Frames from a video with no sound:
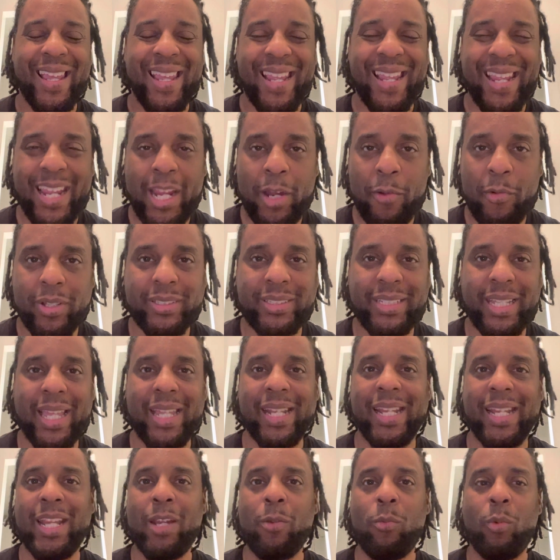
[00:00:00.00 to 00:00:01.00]

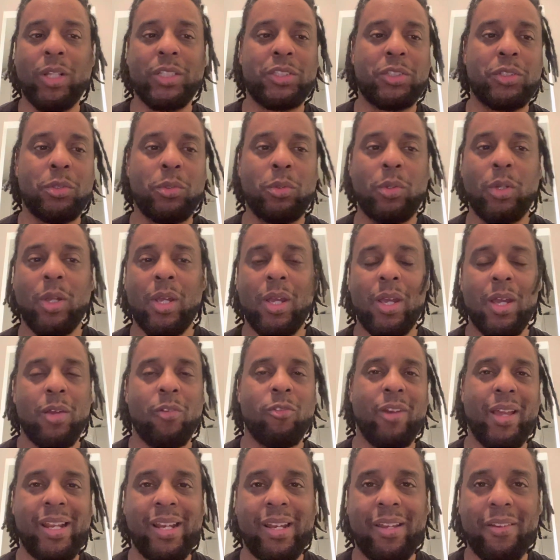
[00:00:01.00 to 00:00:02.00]
irritated. He wants you
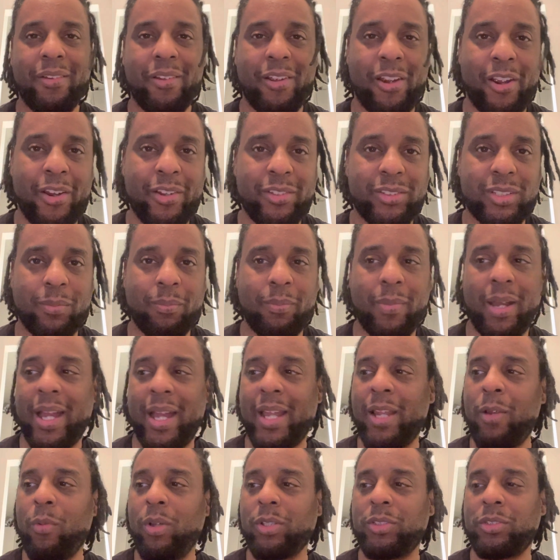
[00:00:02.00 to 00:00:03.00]
ready to hurt somebody.
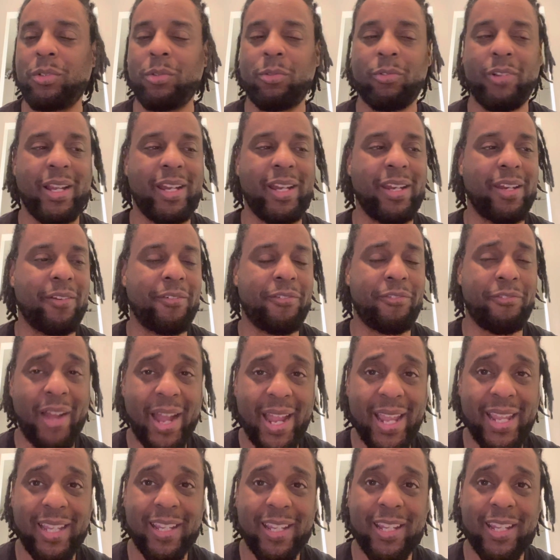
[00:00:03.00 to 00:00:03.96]
He wants you ready to fight.